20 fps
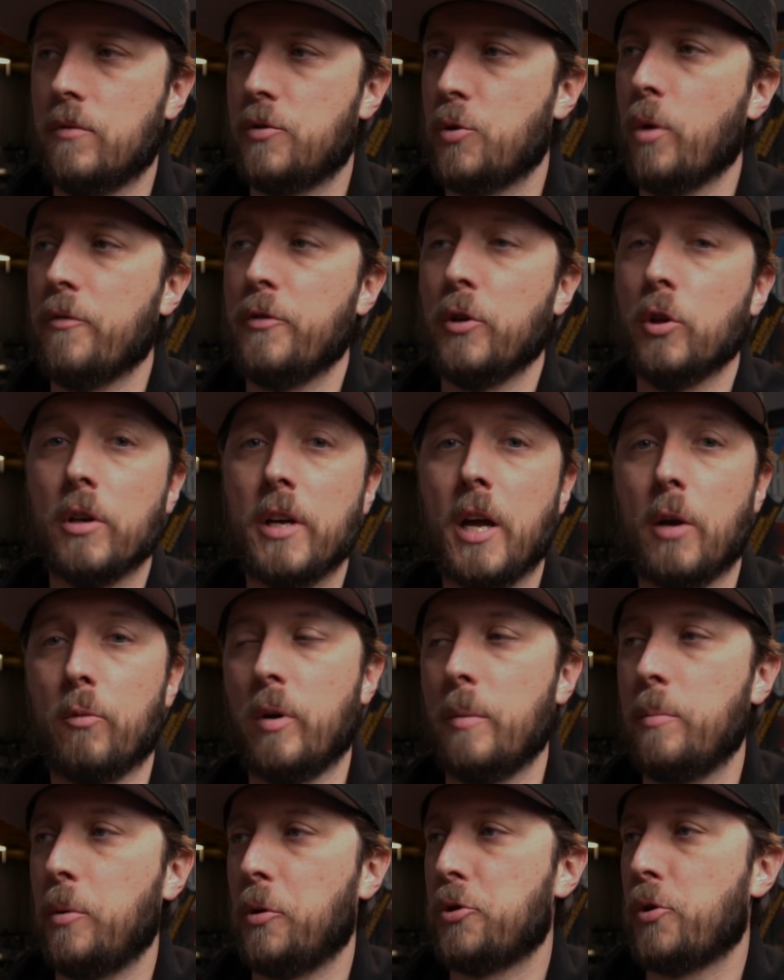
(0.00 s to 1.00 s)
So if you look at
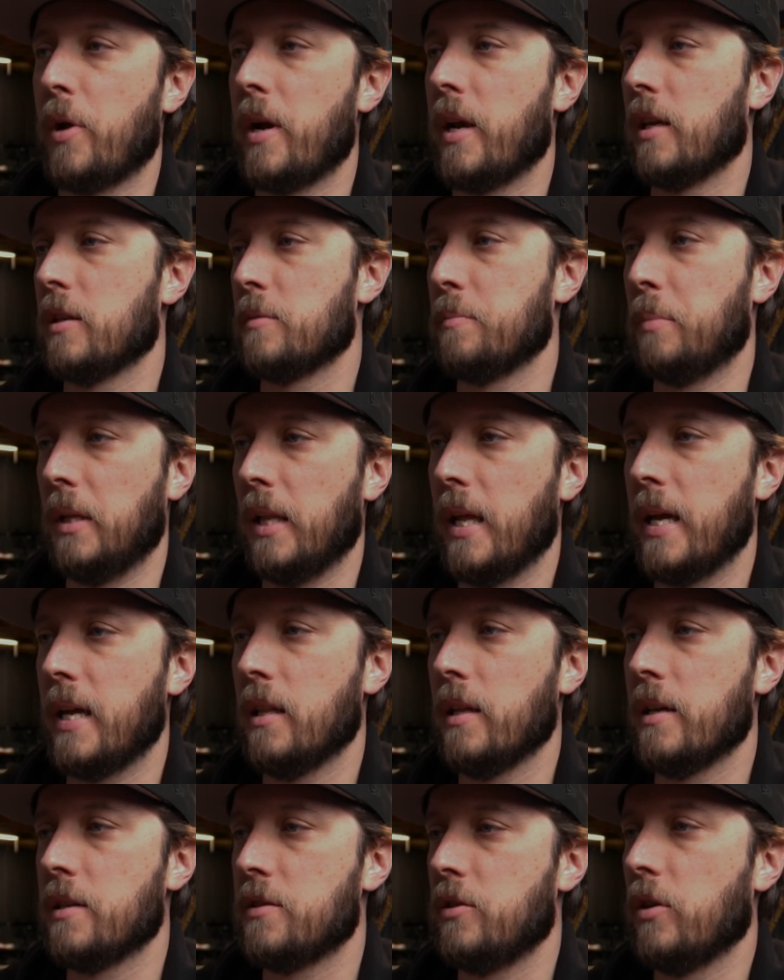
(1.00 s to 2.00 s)
Ripple Training's
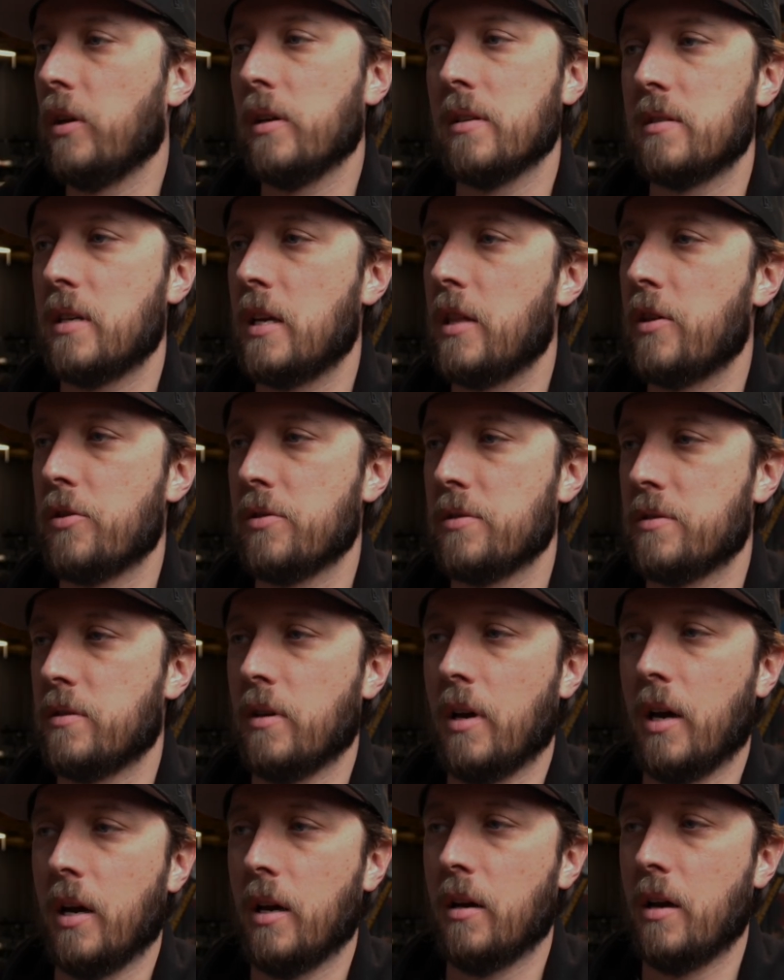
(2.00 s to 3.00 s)
playlist, you can see there's
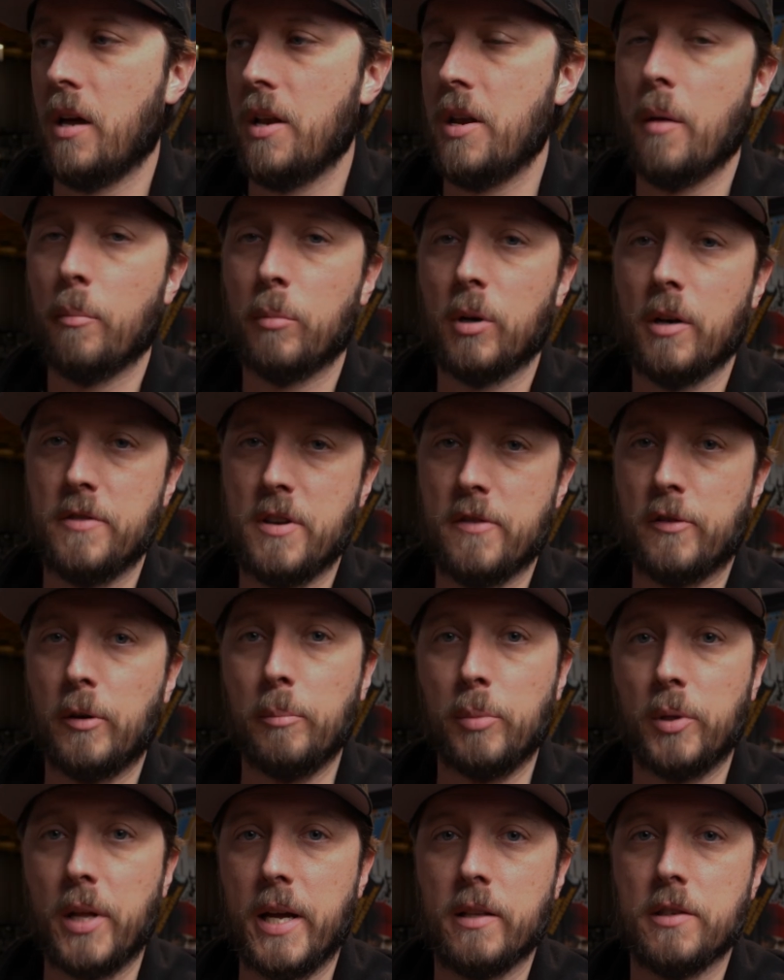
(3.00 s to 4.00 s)
a number of
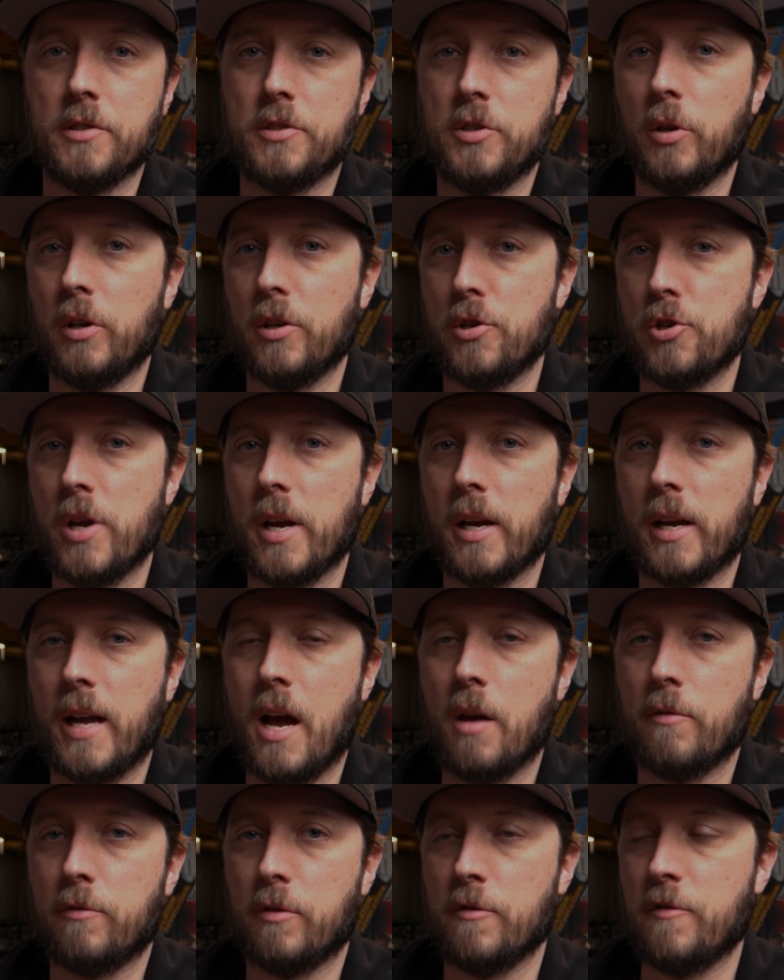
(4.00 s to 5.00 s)
different playlists you can check
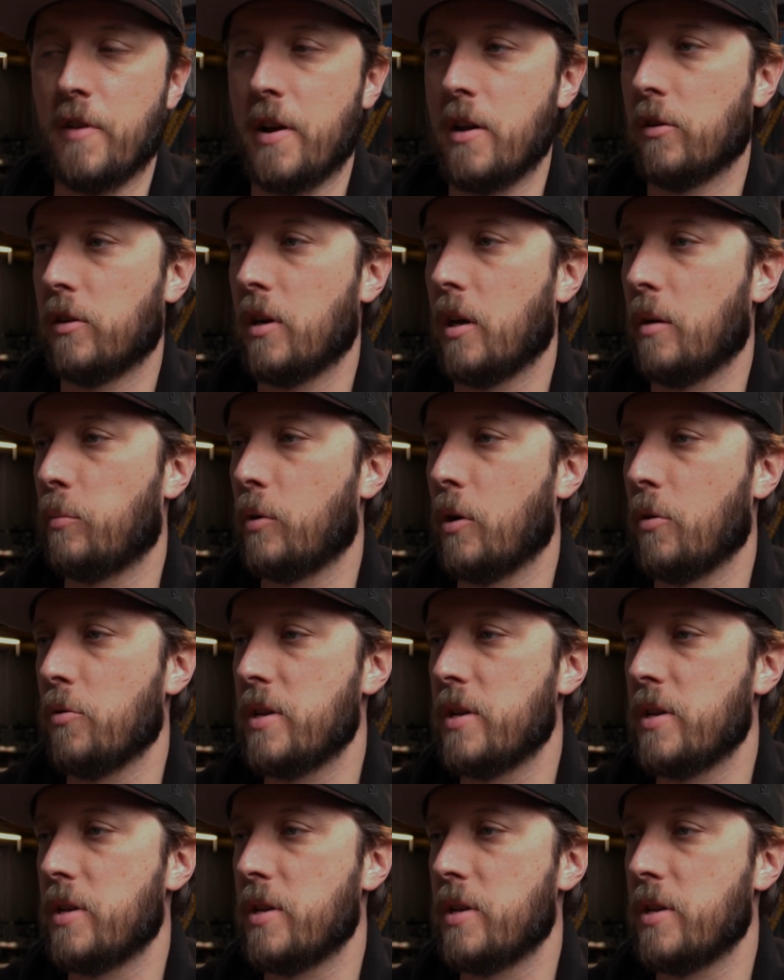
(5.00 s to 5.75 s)
out for Final Cut Pro